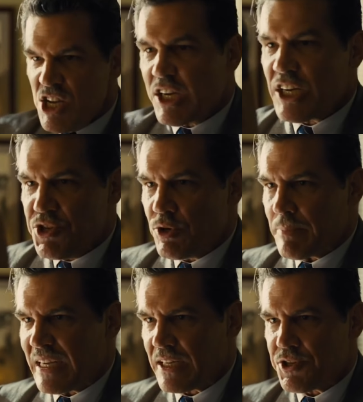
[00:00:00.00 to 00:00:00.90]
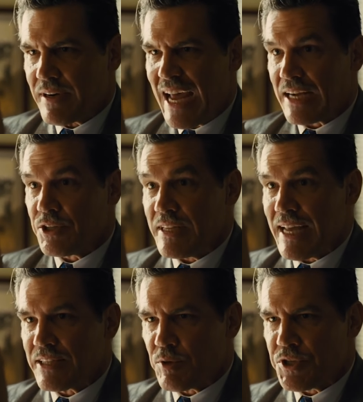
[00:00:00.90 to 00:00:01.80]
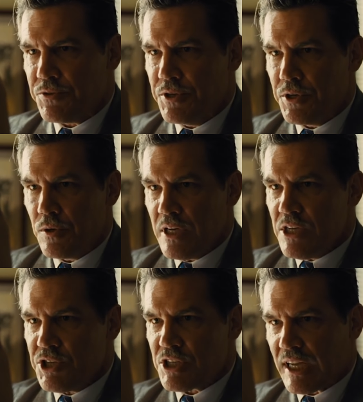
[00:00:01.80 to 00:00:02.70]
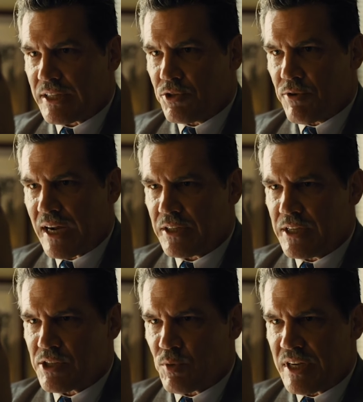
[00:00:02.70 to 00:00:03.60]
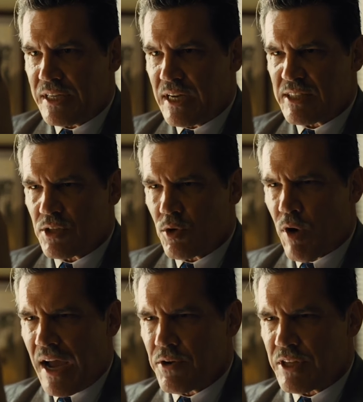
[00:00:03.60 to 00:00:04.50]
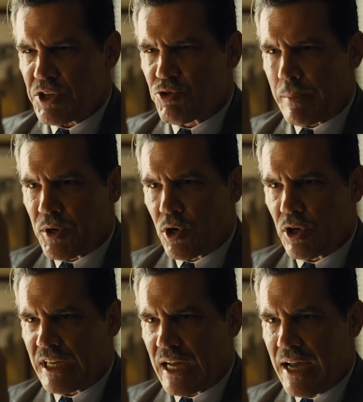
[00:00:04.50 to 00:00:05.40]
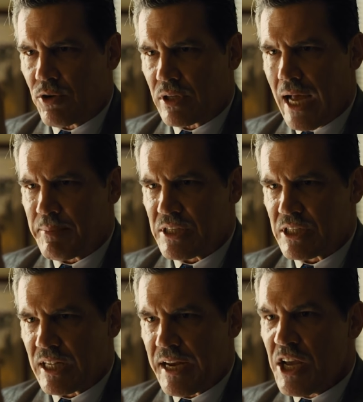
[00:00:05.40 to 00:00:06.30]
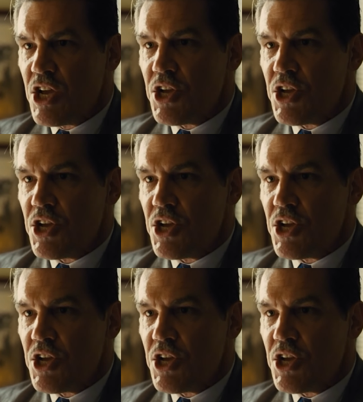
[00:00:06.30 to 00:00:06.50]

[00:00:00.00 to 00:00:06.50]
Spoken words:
You're gonna do it because you're an actor and that's what you do. Just like the director does what he does and the writer and the script girl and the guy who claps the slate.